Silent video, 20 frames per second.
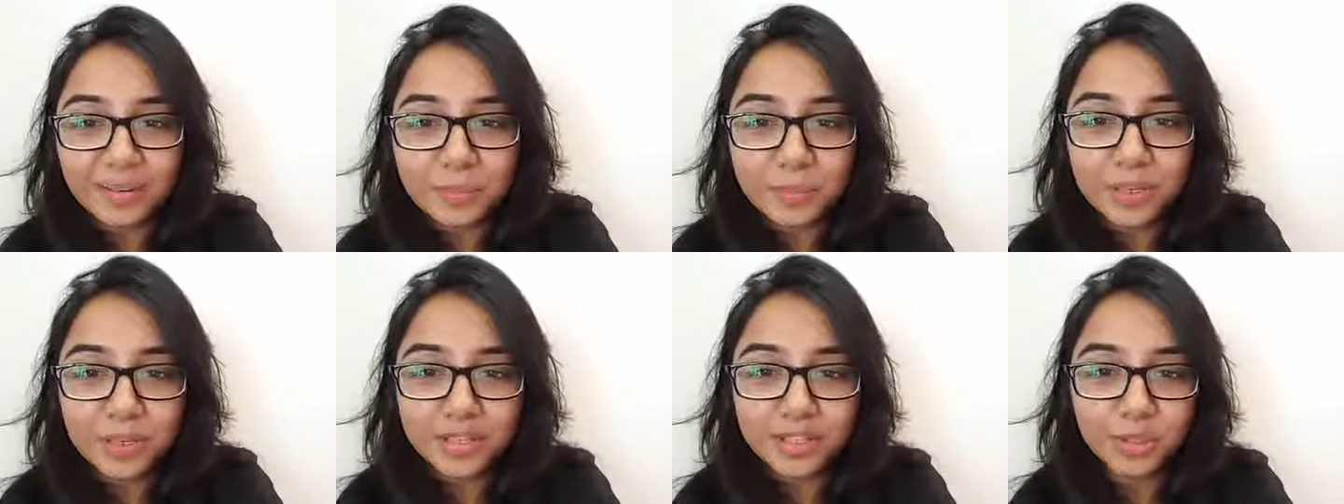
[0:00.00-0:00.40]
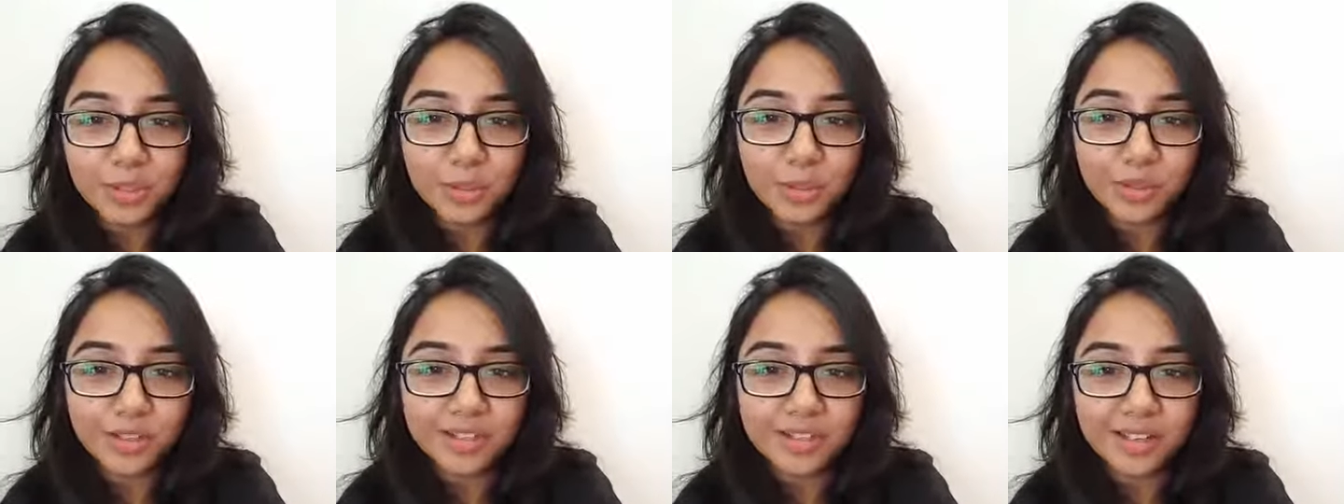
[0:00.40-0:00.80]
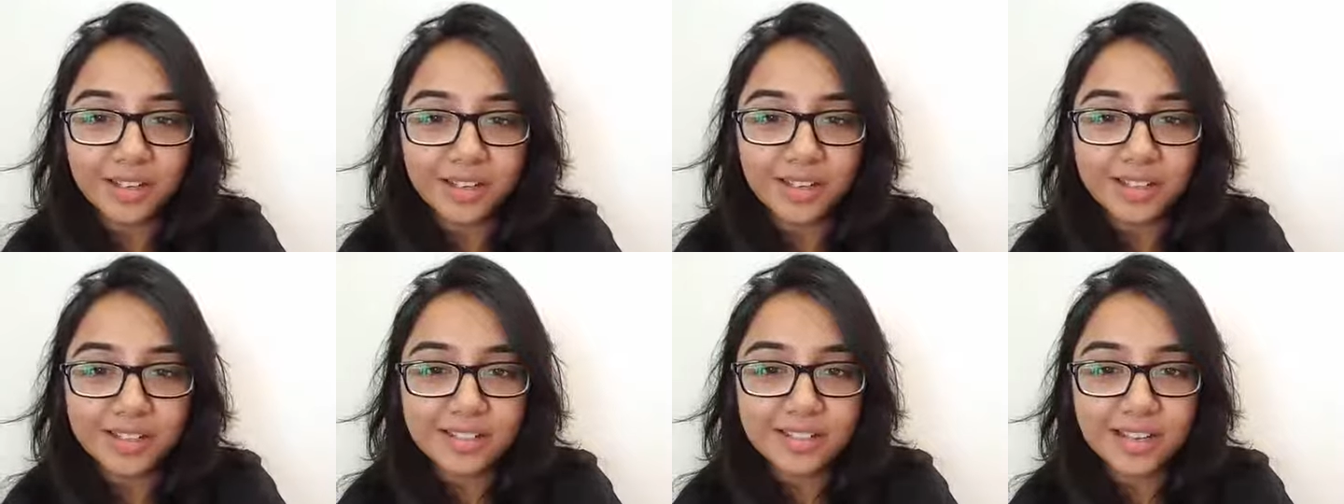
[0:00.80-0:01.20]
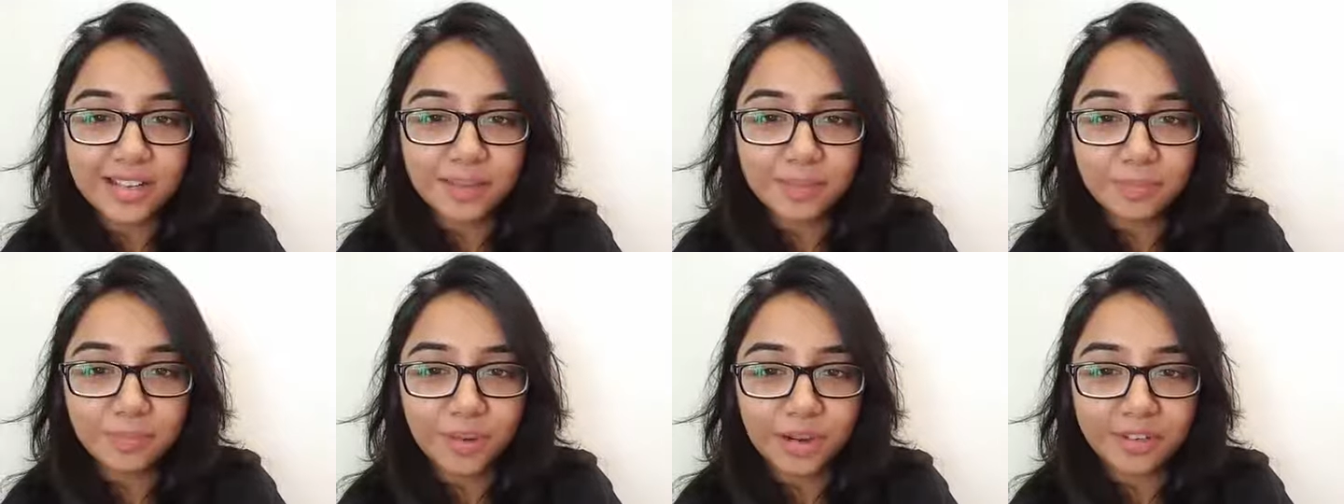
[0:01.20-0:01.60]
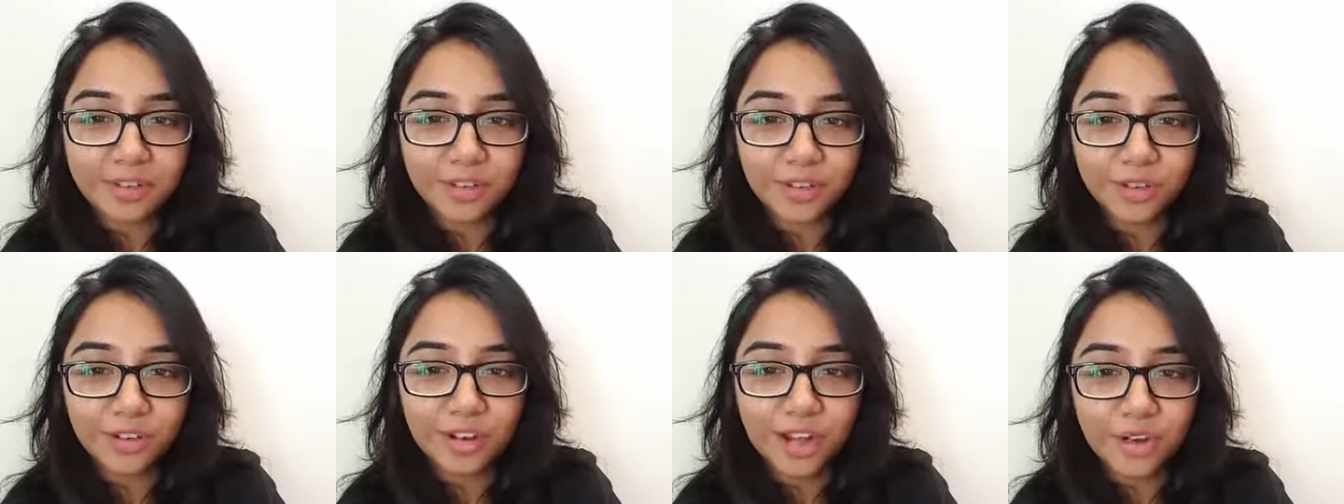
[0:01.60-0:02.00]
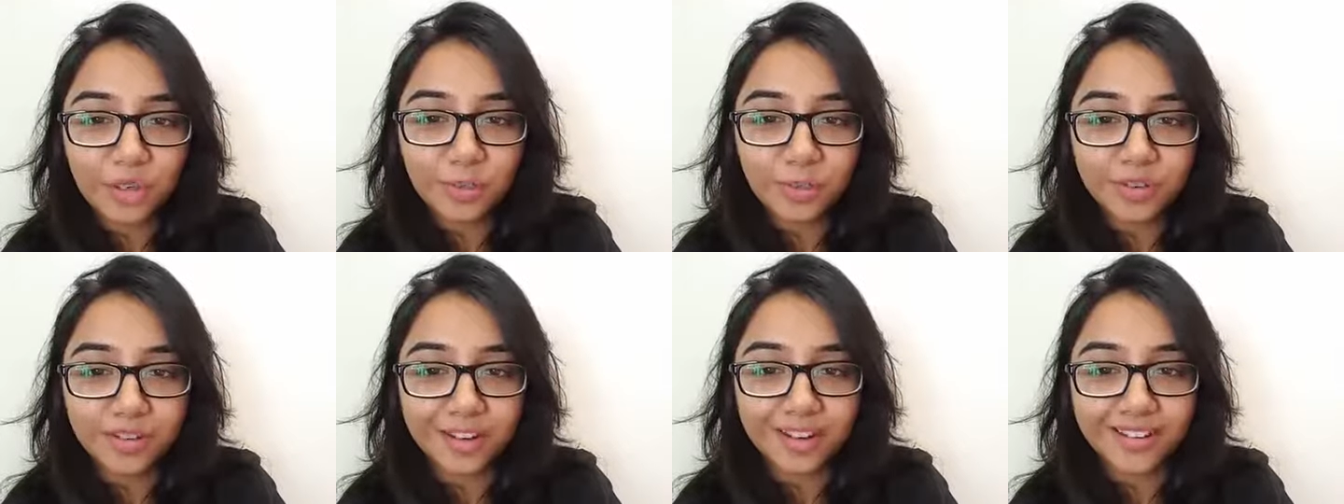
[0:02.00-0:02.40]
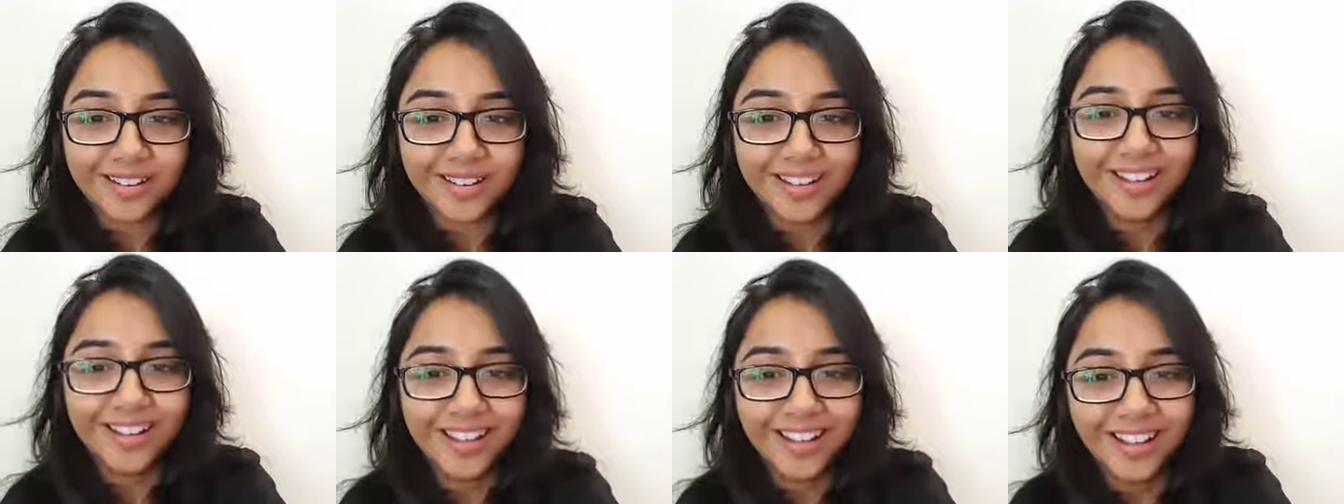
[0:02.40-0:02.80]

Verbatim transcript: meeting you on a Sunday is like butter on aloo paratha.